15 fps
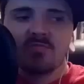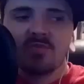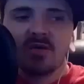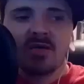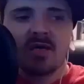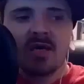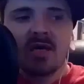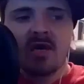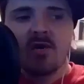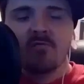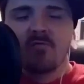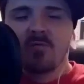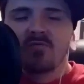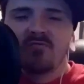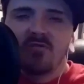But
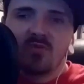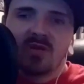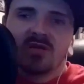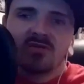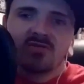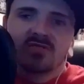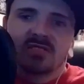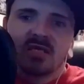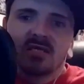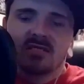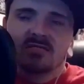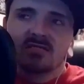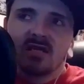from what I understand,